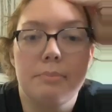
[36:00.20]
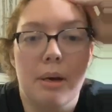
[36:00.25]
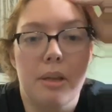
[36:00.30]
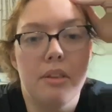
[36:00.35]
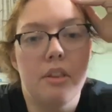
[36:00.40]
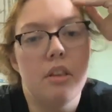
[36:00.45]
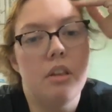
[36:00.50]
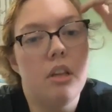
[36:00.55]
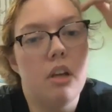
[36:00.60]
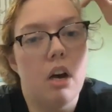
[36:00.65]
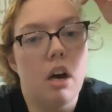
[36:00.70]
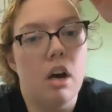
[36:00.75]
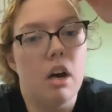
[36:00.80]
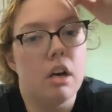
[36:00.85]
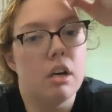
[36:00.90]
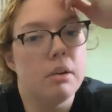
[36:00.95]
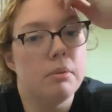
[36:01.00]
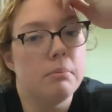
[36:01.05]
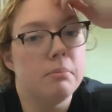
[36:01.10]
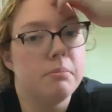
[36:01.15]
this month.
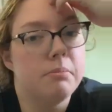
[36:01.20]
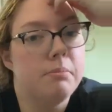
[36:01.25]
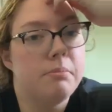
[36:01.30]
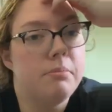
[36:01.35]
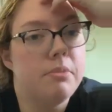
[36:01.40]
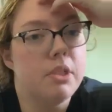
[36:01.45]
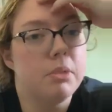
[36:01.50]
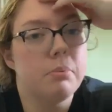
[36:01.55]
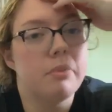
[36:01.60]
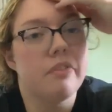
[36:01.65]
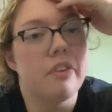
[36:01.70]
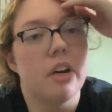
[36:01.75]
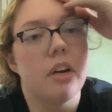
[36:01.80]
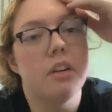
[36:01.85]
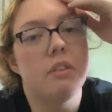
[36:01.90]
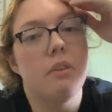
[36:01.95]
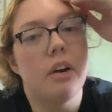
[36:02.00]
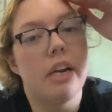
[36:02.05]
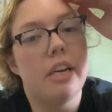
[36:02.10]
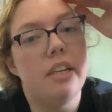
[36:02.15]
Um, super
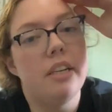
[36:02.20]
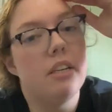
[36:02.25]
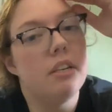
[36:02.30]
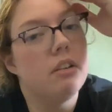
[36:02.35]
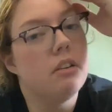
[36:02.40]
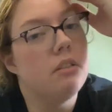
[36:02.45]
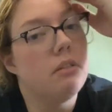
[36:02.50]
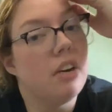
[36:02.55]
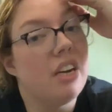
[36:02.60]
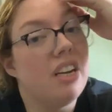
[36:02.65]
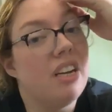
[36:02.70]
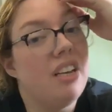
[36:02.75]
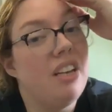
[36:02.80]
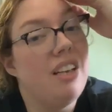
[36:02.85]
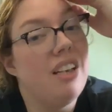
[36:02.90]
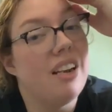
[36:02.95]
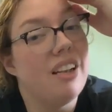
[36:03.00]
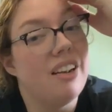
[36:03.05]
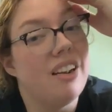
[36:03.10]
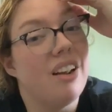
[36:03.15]
fun, right?
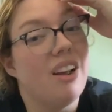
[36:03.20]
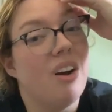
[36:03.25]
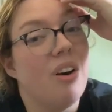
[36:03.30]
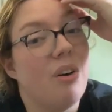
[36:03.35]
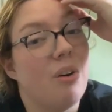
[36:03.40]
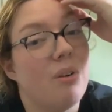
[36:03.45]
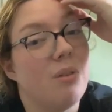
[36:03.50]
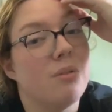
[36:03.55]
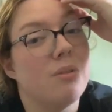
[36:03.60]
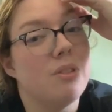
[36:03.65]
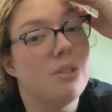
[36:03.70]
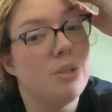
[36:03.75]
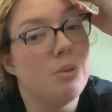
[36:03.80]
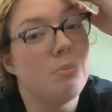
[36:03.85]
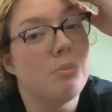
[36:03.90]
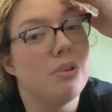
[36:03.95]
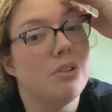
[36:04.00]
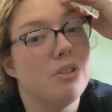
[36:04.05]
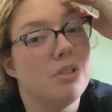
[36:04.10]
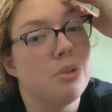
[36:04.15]
Right? I know.
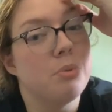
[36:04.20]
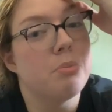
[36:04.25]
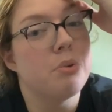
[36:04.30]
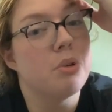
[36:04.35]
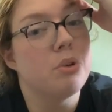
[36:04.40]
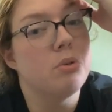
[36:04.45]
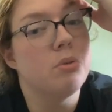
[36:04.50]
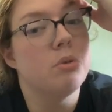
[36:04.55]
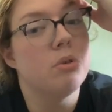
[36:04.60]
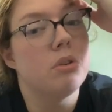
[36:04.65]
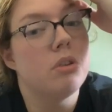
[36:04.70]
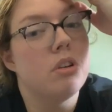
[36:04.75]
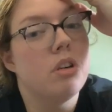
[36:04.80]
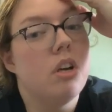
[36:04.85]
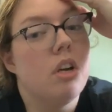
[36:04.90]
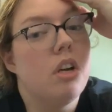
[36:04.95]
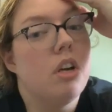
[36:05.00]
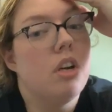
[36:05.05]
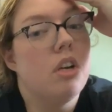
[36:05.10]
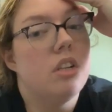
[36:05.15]
Super, super cool.
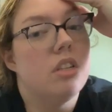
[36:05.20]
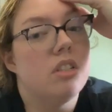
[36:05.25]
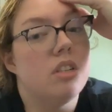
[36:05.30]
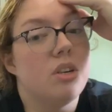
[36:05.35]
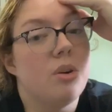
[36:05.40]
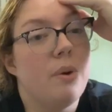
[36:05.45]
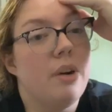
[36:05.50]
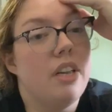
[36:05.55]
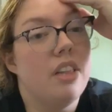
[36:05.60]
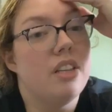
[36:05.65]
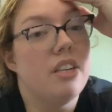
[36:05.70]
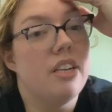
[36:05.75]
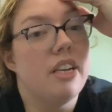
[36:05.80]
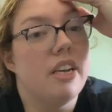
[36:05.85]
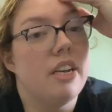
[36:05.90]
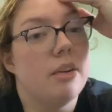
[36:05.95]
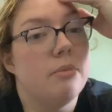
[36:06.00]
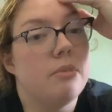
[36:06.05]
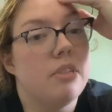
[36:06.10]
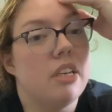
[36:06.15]
So Queen of the
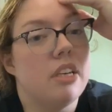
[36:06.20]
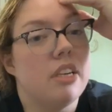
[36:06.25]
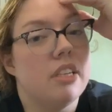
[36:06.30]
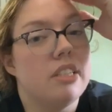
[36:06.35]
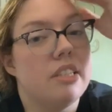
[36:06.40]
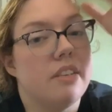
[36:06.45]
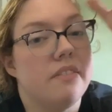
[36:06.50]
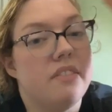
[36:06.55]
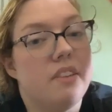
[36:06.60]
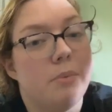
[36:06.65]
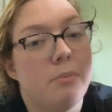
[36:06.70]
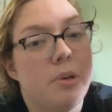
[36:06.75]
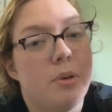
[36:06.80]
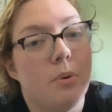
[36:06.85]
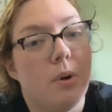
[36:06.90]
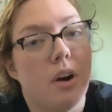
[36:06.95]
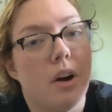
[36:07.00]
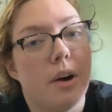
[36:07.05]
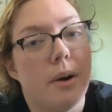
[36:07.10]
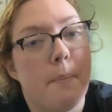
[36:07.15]
Damned
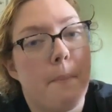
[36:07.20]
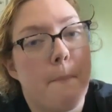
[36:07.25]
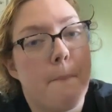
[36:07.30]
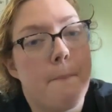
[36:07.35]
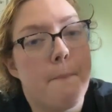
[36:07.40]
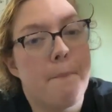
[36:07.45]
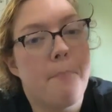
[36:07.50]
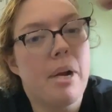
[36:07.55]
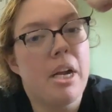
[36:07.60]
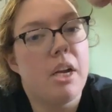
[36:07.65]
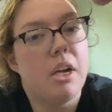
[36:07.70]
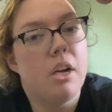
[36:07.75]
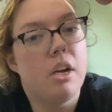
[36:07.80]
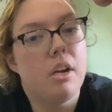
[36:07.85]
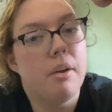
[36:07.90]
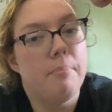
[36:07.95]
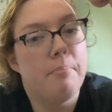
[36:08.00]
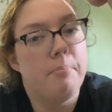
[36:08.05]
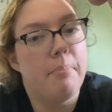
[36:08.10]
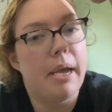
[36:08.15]
NSFW art
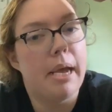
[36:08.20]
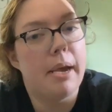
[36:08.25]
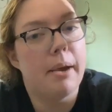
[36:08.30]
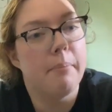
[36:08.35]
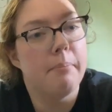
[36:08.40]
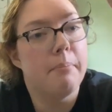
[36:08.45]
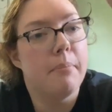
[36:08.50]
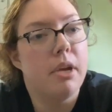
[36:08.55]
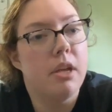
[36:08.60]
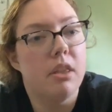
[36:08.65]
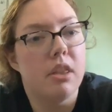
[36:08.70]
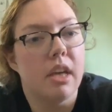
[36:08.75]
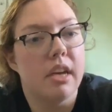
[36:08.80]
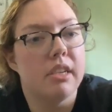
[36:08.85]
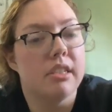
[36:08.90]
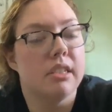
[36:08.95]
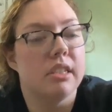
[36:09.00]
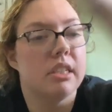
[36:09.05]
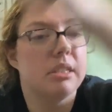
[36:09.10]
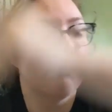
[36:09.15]
bam,
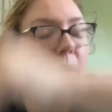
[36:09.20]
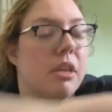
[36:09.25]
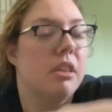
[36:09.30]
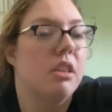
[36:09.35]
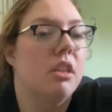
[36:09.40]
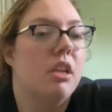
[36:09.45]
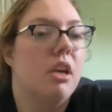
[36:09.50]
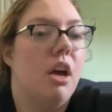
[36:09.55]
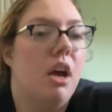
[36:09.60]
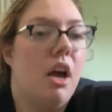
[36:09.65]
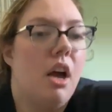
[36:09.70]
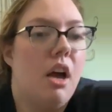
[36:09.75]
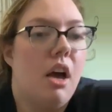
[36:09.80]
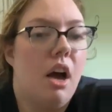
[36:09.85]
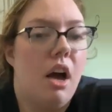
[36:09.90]
that is this month.